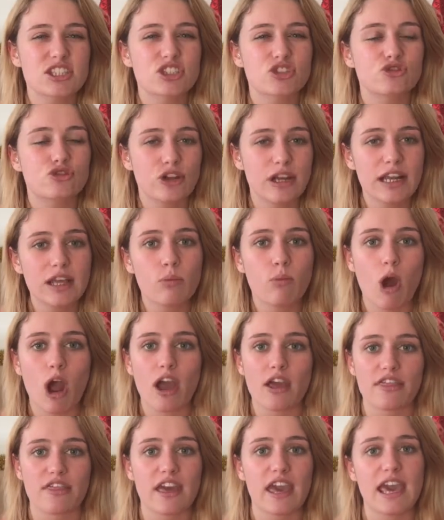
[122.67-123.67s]
it's really
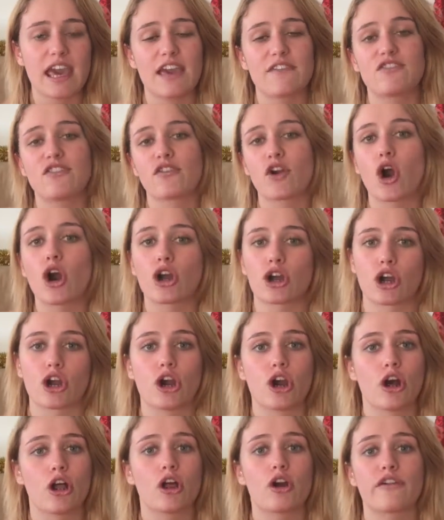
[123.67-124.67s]
worth it if you've got a
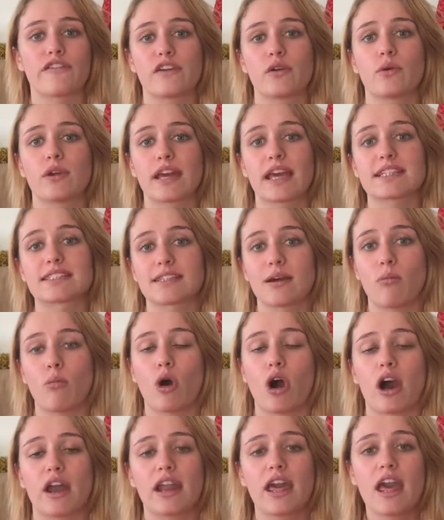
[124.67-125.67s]
girl or if you want to get
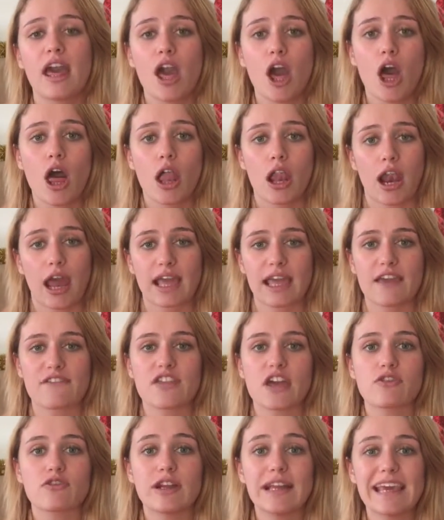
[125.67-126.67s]
someone like if
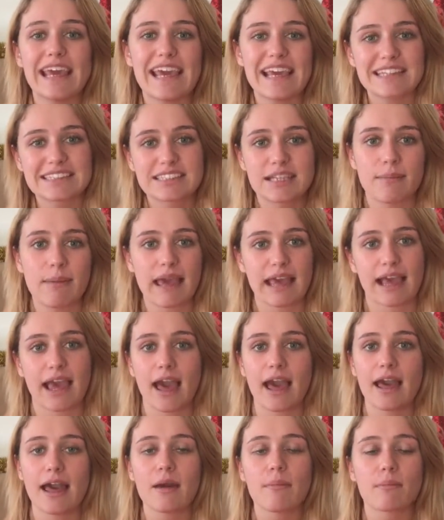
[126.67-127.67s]
they're really into
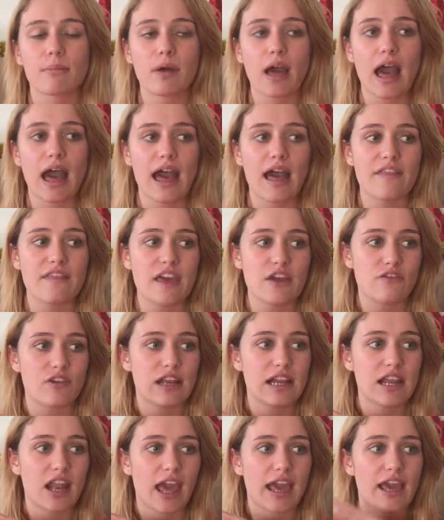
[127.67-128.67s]
makeup and they're
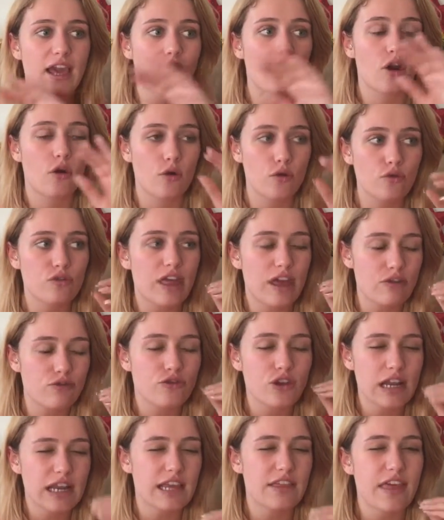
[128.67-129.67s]
really like they
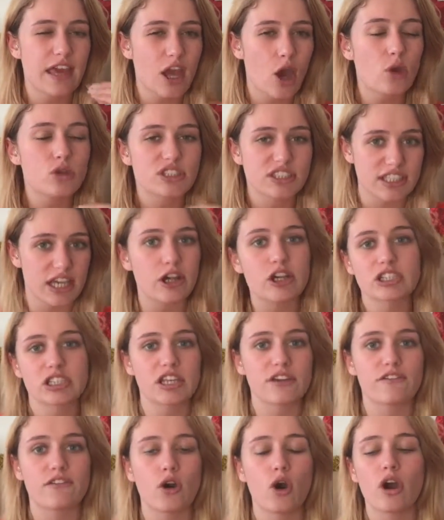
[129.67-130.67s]
really they go
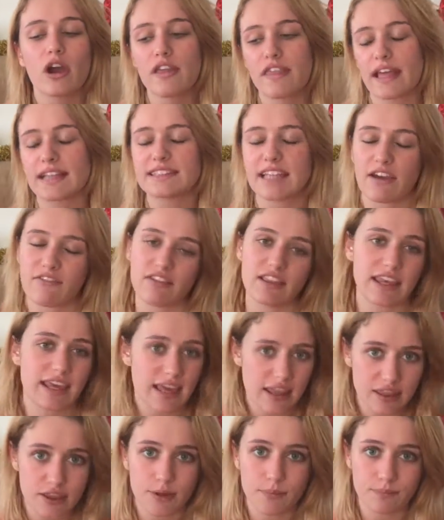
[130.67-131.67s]
seriously for it then definitely
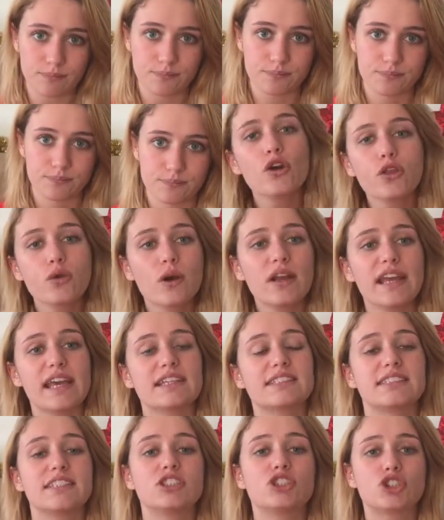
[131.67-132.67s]
get them. Fourth one
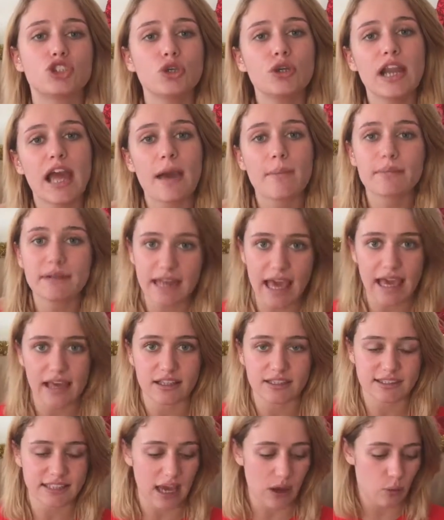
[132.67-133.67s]
is the Julep
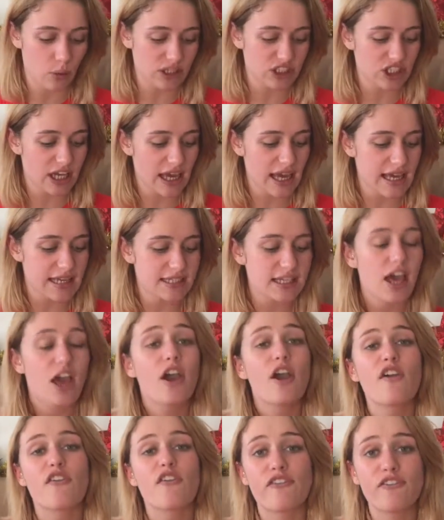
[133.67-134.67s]
nail set which is
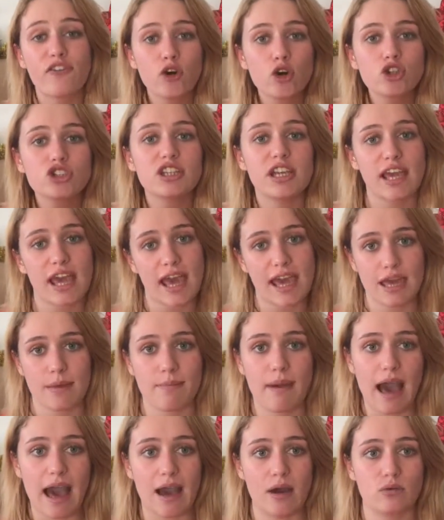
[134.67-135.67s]

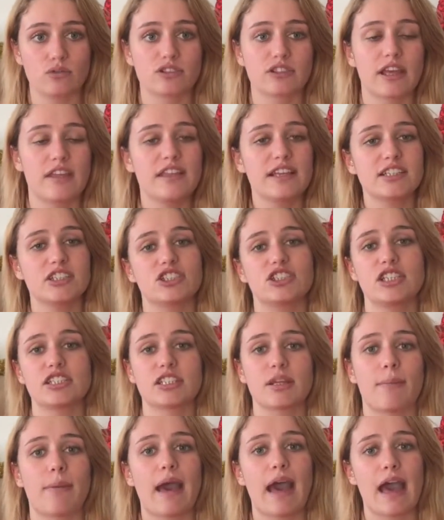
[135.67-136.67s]
£48. So this is
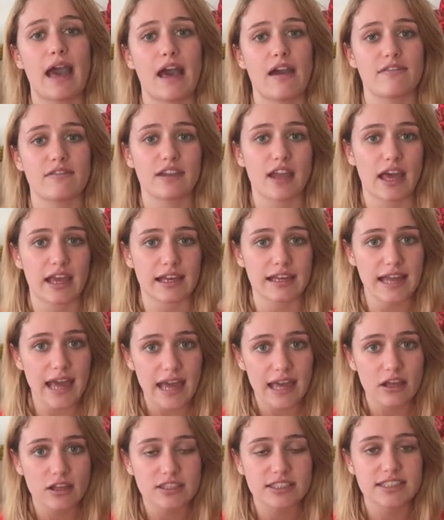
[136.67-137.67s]
just a pair of like
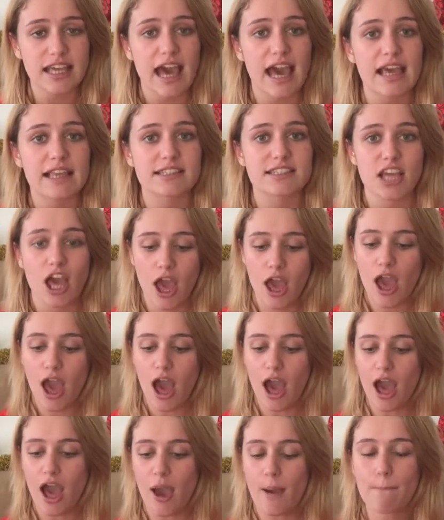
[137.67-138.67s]
nail sets.
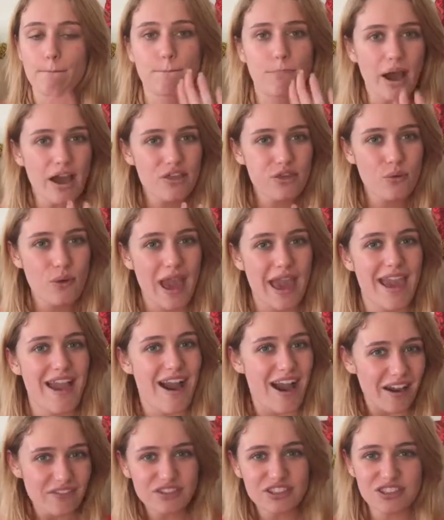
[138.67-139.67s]
Um, by the way,
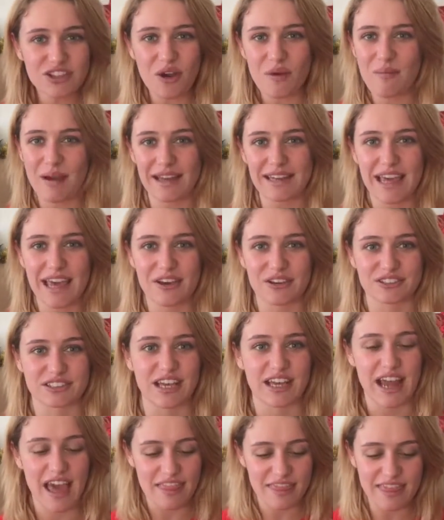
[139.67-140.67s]
I've just got my nails
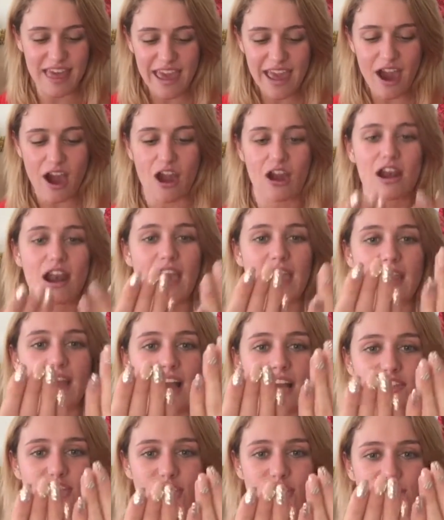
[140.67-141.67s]
done and they are like,
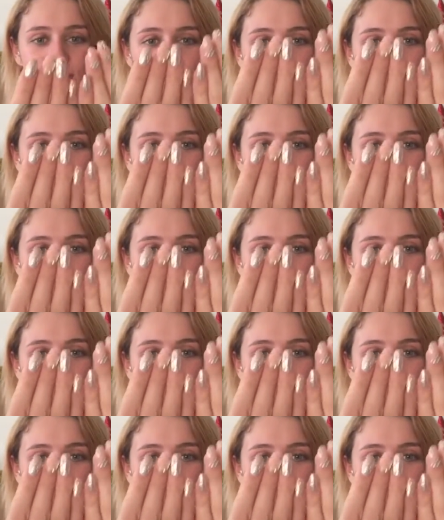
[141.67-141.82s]
I don't know